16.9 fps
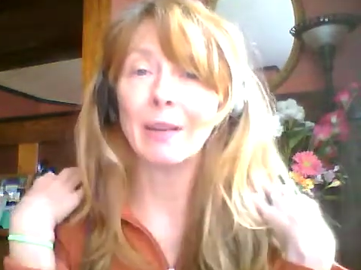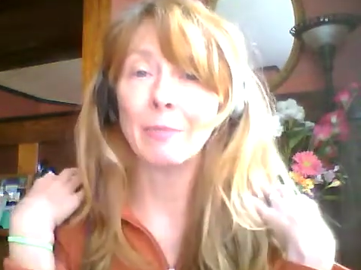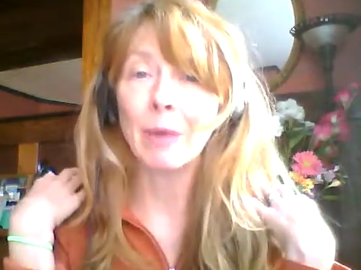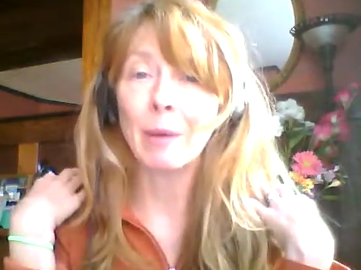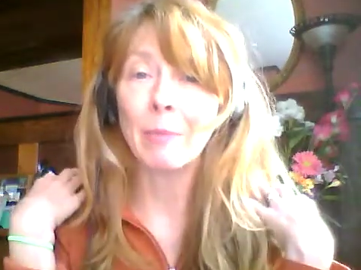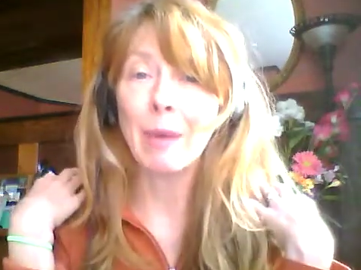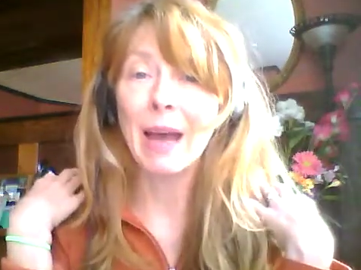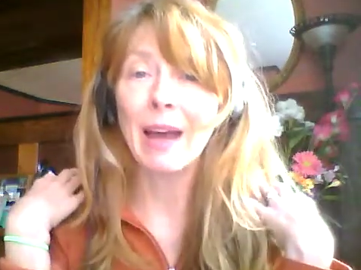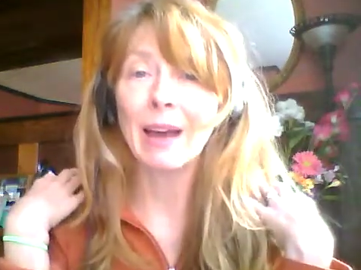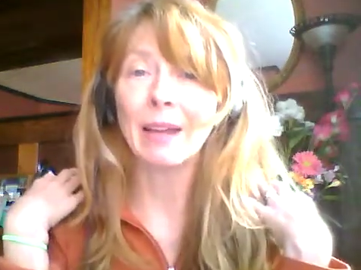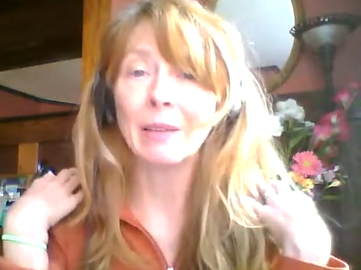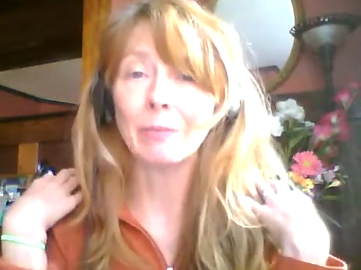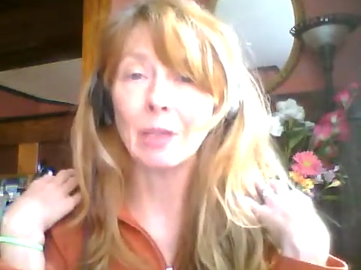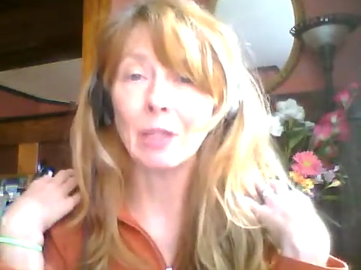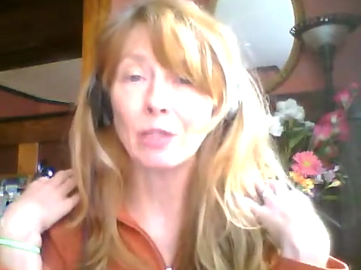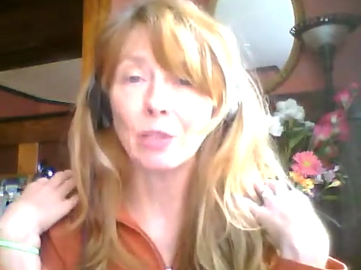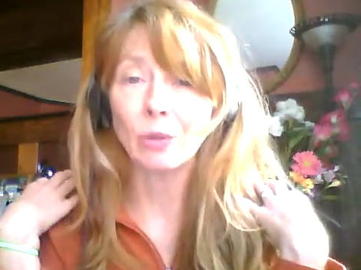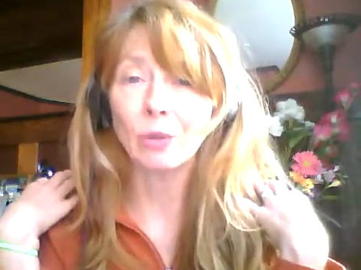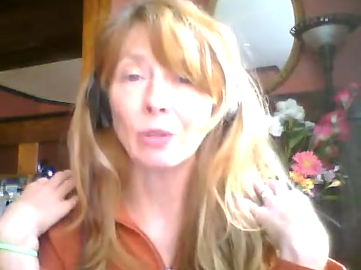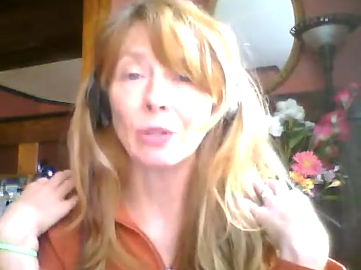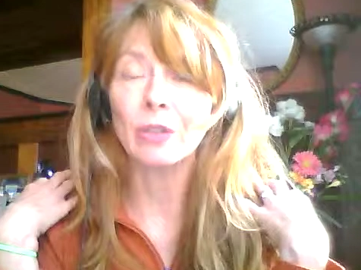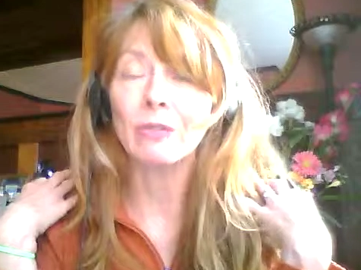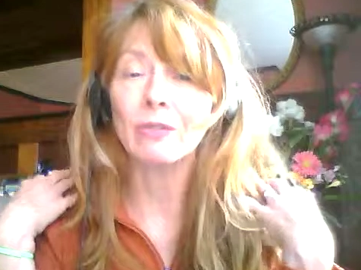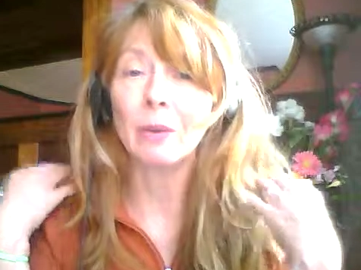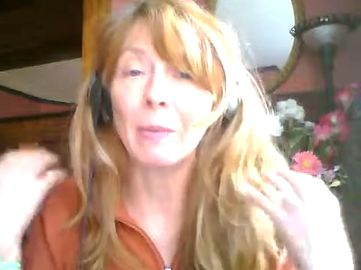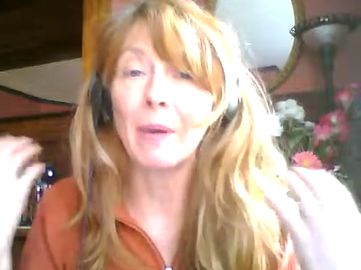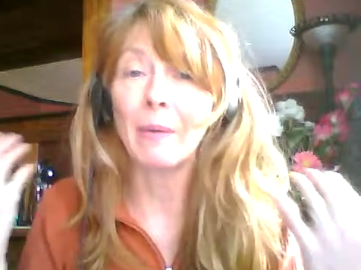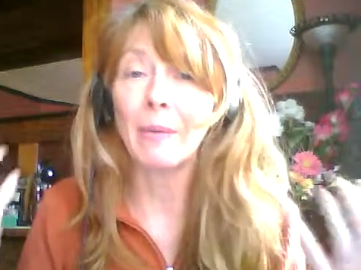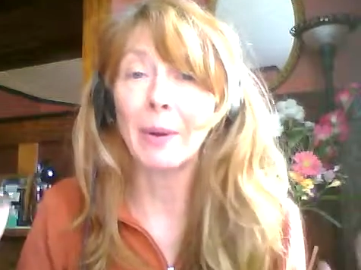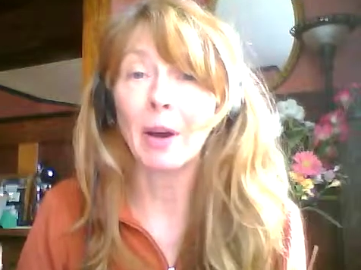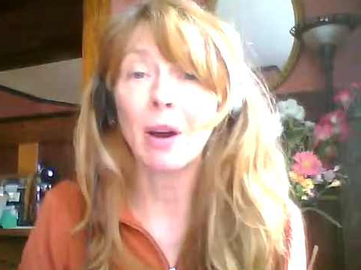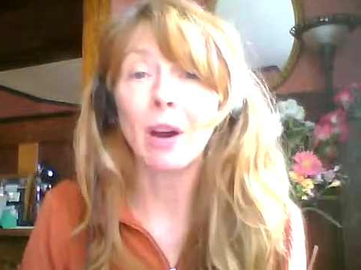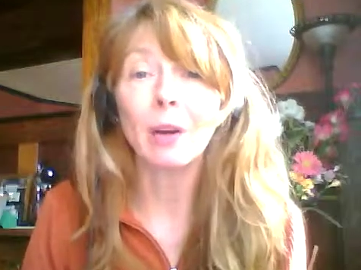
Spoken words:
and my back and my shoulders from having my